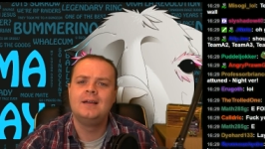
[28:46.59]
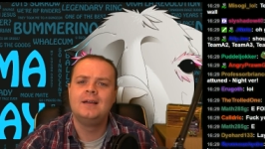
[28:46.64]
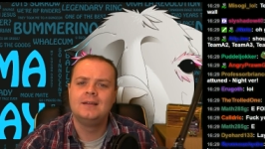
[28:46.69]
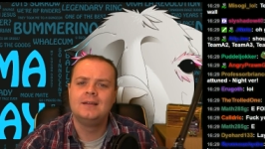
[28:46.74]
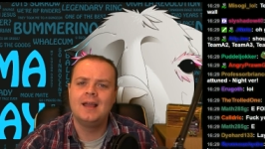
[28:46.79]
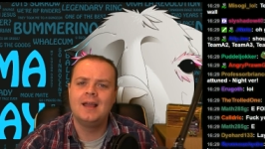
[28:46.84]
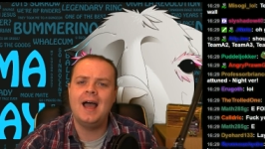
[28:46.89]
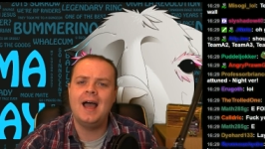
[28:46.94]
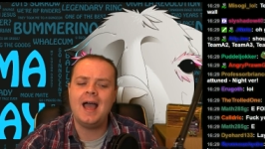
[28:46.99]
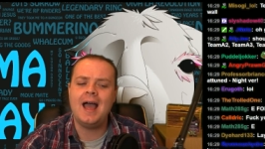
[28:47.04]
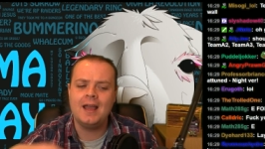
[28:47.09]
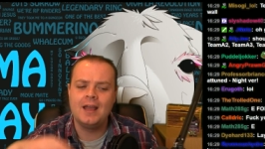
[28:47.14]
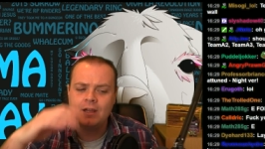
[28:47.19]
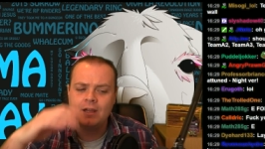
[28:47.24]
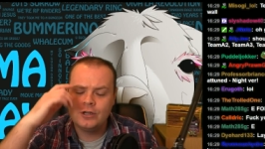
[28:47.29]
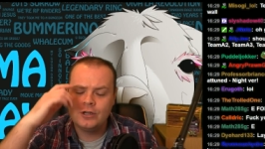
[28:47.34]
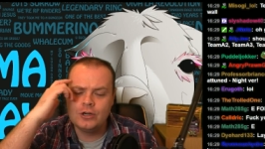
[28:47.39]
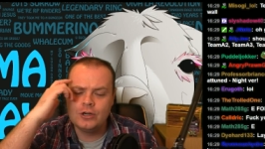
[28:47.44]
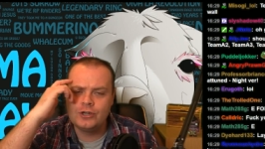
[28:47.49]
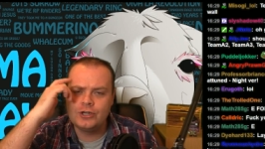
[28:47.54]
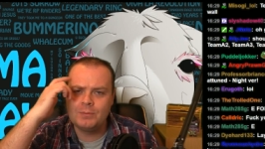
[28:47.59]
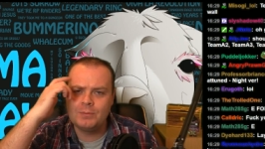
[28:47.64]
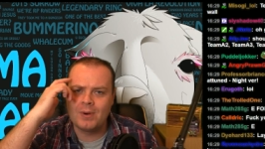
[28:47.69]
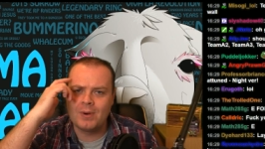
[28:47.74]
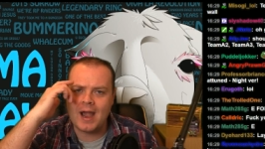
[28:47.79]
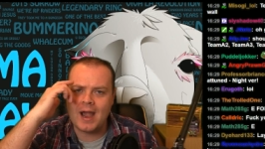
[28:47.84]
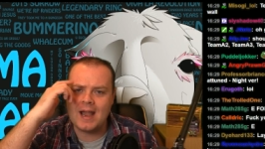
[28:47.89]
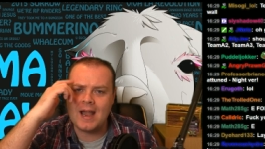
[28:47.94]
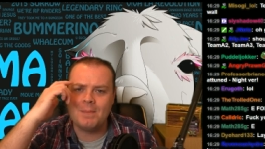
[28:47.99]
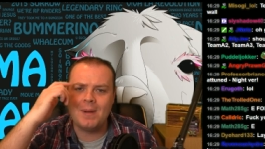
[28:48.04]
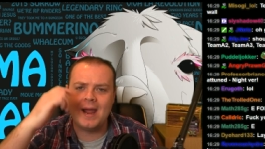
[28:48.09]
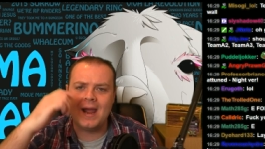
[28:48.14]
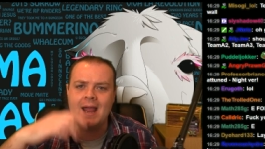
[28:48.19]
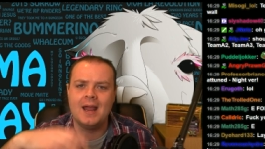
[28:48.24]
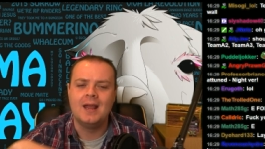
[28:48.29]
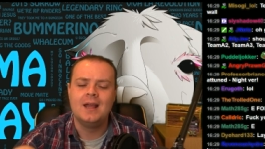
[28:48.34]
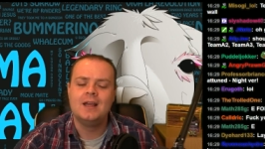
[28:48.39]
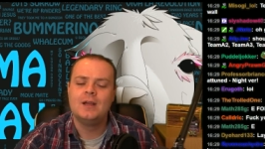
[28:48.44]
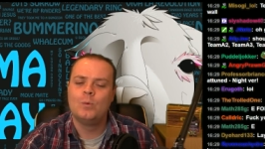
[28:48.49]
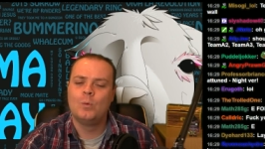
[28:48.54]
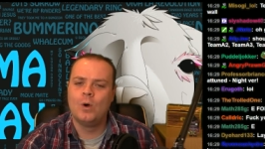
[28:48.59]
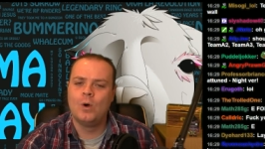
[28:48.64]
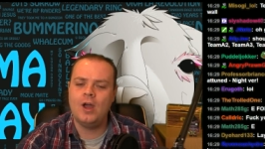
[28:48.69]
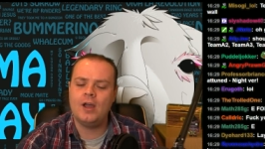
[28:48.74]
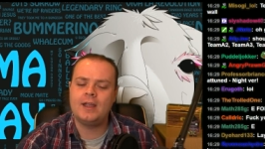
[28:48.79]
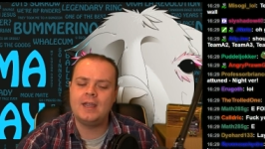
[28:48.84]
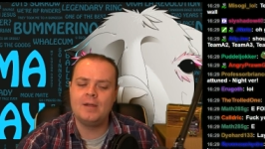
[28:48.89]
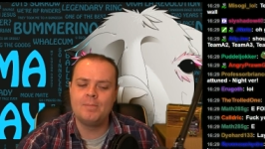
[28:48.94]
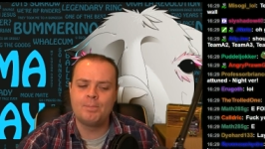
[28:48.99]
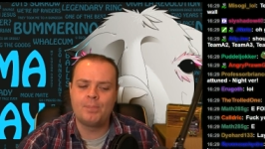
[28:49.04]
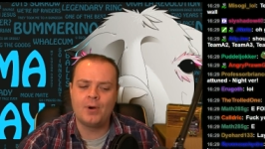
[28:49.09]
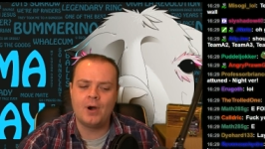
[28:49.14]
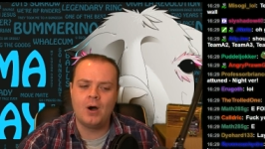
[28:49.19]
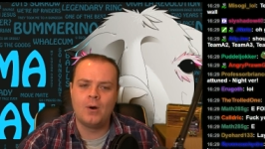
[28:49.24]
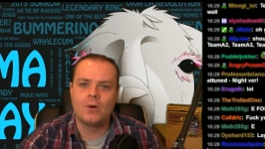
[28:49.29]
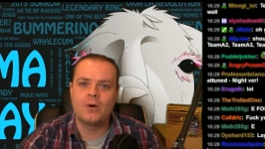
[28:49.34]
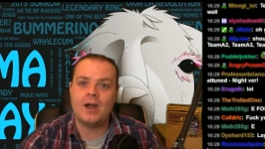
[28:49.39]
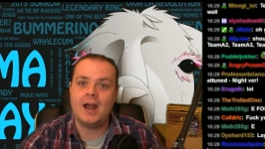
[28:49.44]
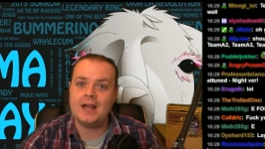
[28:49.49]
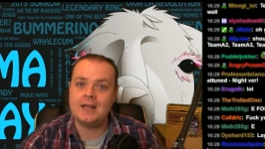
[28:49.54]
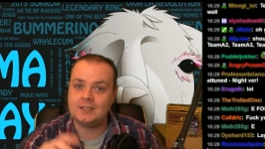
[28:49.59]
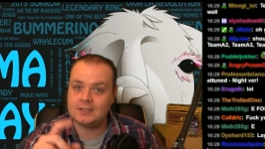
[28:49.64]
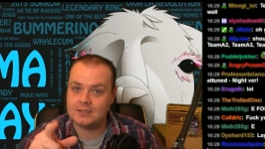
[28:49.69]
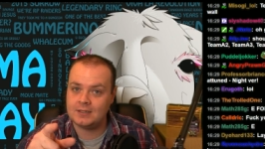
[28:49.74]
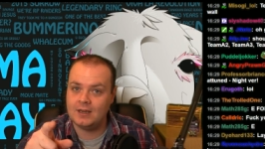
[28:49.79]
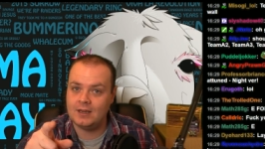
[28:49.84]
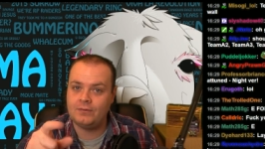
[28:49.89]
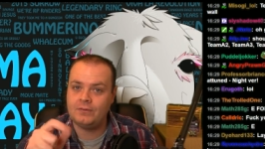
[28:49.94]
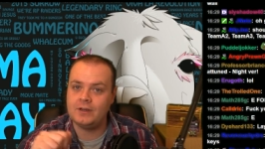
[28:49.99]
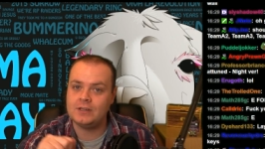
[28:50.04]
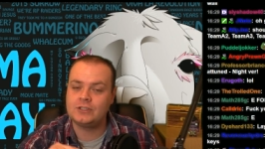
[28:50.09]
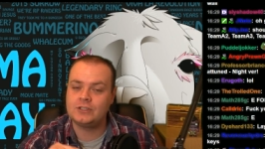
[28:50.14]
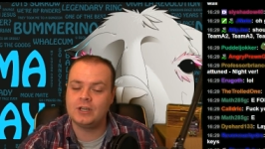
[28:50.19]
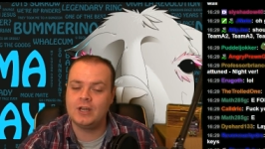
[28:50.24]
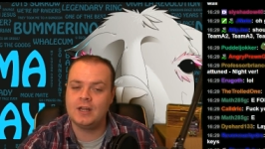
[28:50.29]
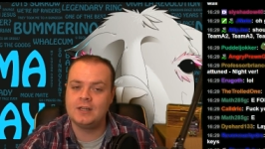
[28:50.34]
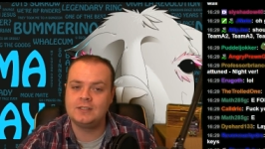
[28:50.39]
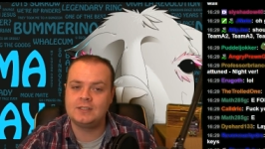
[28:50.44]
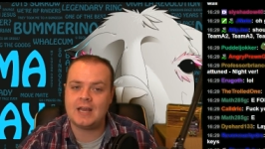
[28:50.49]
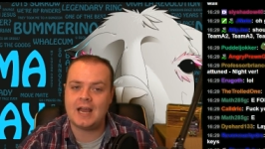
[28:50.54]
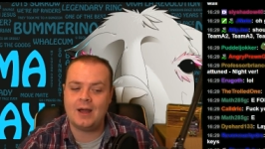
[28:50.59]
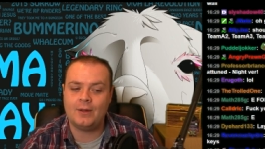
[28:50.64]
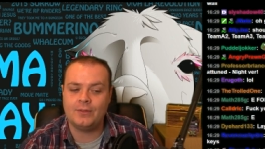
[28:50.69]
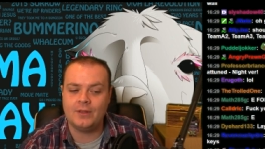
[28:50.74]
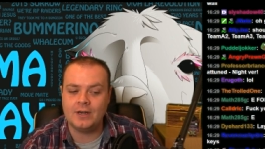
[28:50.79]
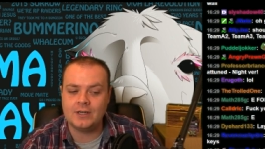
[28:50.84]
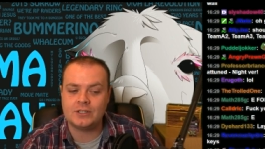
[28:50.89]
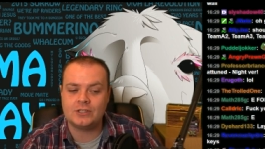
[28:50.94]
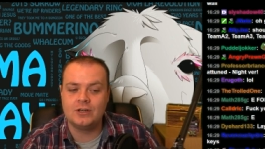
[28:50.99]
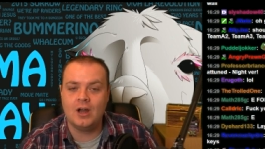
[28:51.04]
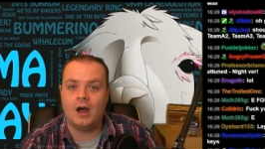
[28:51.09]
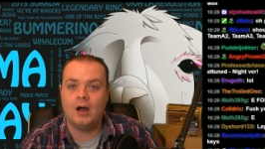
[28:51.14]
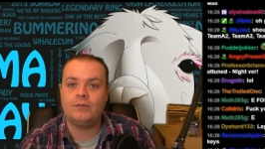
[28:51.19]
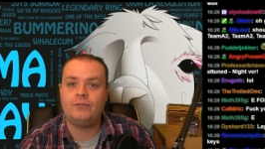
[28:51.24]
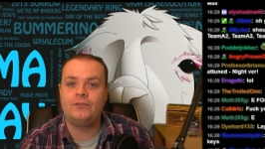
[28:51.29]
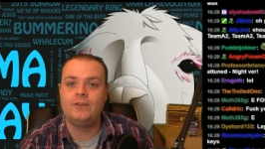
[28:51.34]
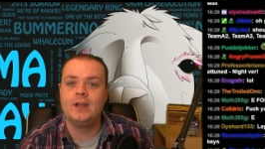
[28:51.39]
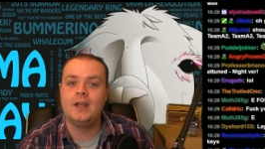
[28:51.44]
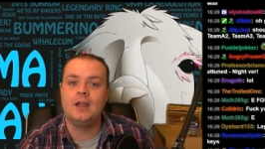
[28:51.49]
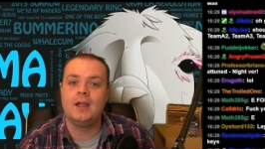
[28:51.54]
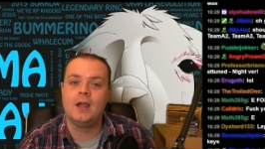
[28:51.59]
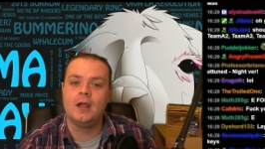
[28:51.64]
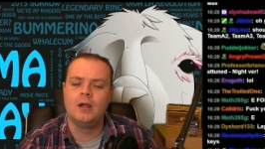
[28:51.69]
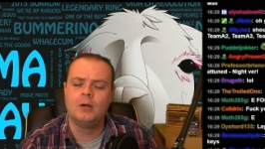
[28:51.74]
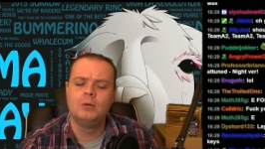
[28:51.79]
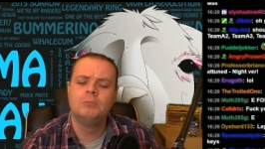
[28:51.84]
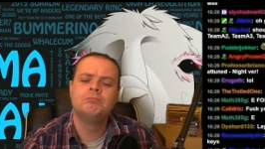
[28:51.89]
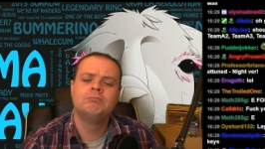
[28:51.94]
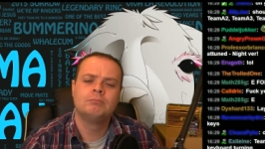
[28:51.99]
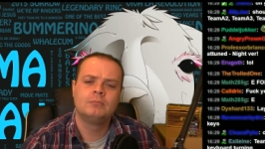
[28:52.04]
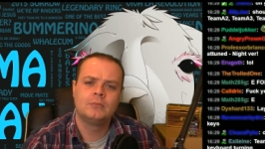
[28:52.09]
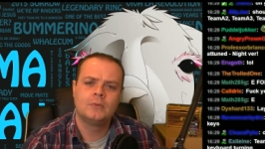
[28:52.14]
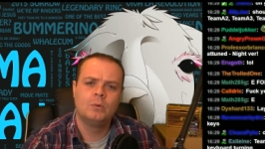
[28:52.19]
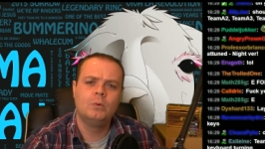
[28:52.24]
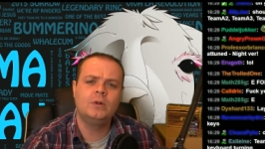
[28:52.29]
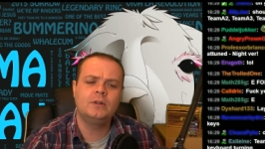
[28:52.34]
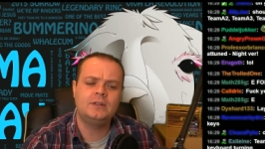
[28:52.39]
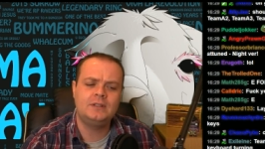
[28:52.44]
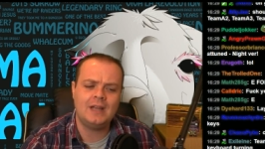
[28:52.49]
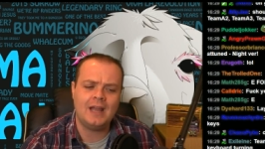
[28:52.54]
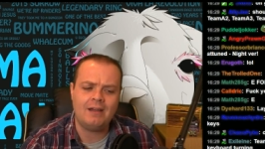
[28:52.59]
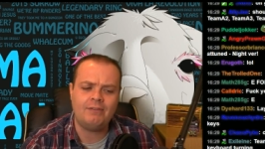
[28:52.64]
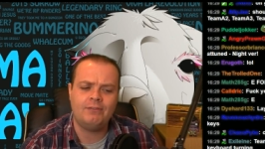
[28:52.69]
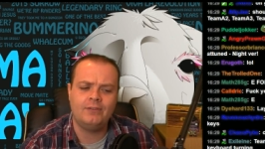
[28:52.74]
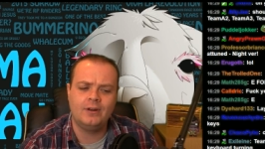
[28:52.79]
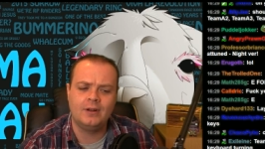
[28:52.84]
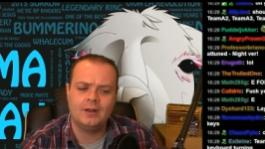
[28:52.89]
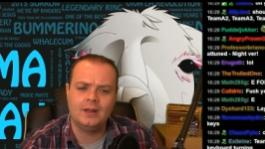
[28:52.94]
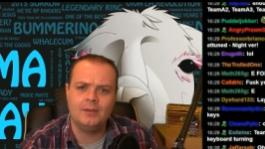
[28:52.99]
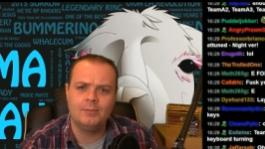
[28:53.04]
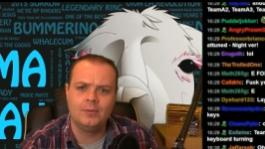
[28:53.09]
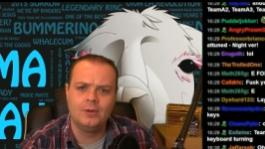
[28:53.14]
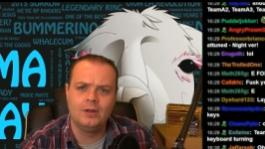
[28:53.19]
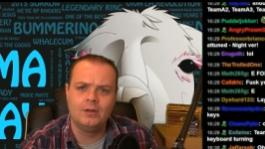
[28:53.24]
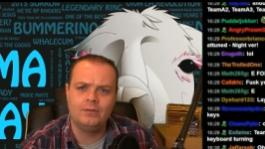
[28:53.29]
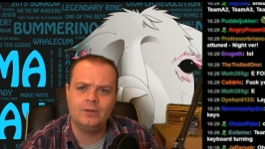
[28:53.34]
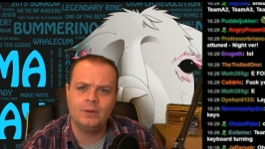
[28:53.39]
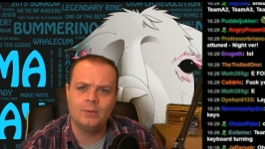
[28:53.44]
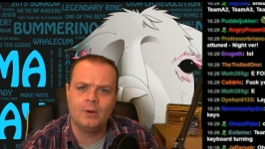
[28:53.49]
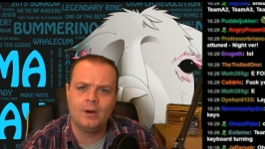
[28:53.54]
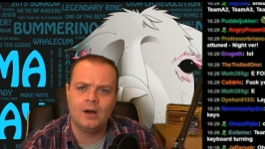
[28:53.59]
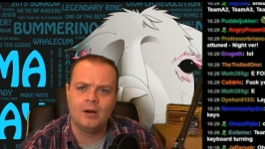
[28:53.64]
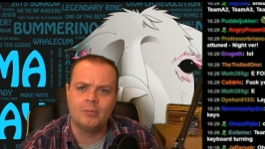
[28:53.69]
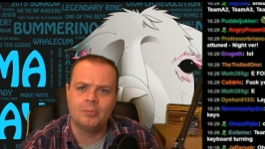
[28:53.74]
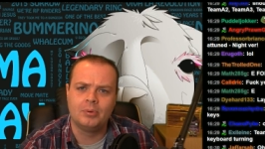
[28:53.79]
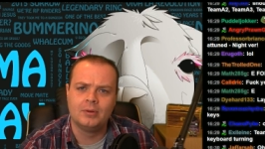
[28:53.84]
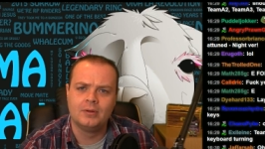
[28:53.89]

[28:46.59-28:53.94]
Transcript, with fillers: Yeah? Use your brain a bit work in progress. If it turns out that it's not for you, we'll definitely move you up.